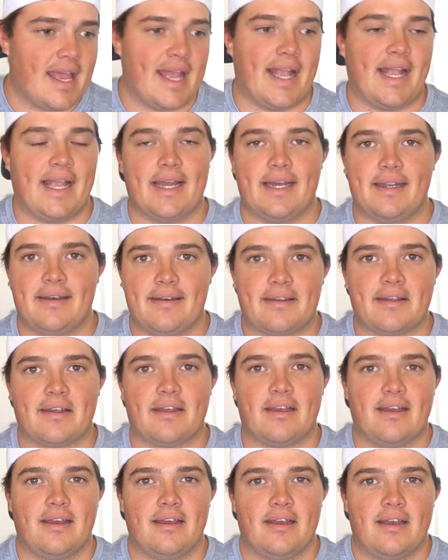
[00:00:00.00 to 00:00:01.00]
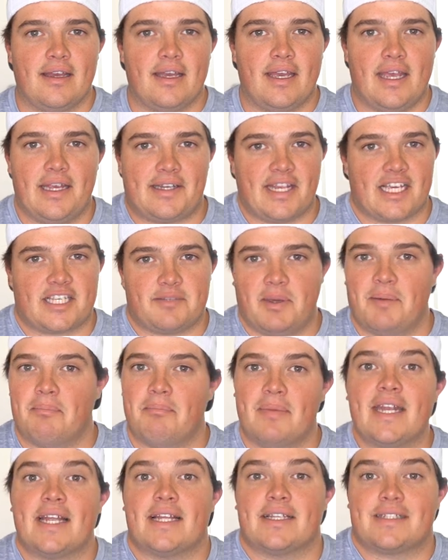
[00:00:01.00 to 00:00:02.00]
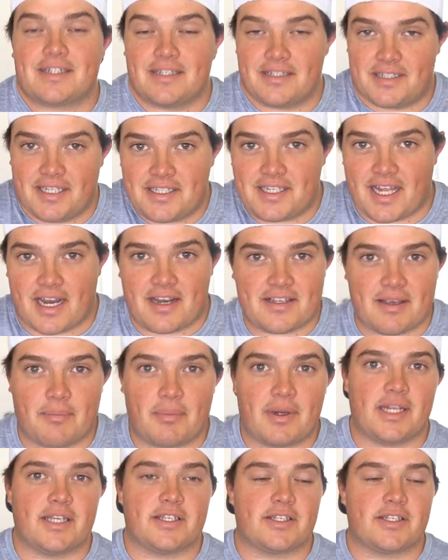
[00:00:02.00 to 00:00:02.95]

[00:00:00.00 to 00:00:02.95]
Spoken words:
And it takes me minutes to teach that to somebody.